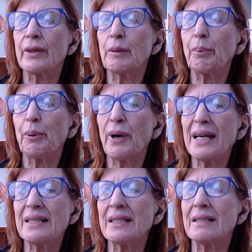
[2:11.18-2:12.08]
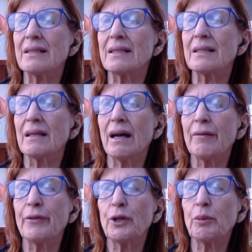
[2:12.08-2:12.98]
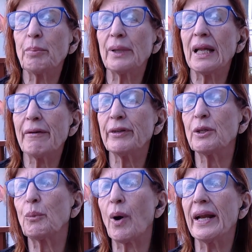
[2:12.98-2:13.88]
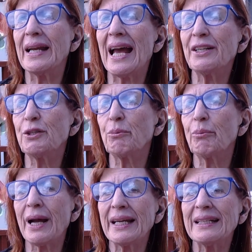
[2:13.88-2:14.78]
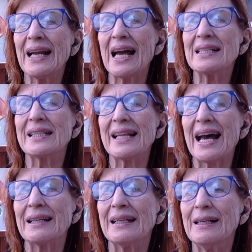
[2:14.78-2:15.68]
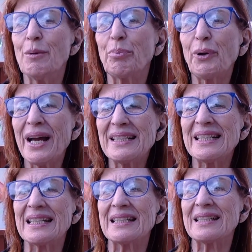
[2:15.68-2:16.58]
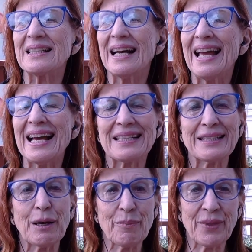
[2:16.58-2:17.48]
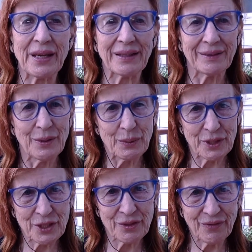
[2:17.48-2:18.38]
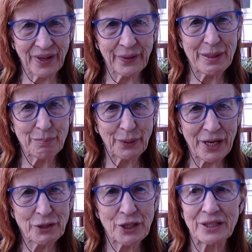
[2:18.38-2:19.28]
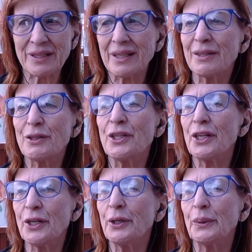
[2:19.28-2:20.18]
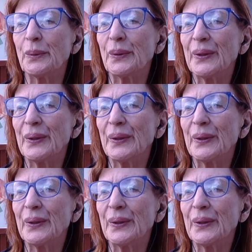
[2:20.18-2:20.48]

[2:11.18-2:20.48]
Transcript: the presence of your beloved one and to recognize that presence as something which is very precious to you.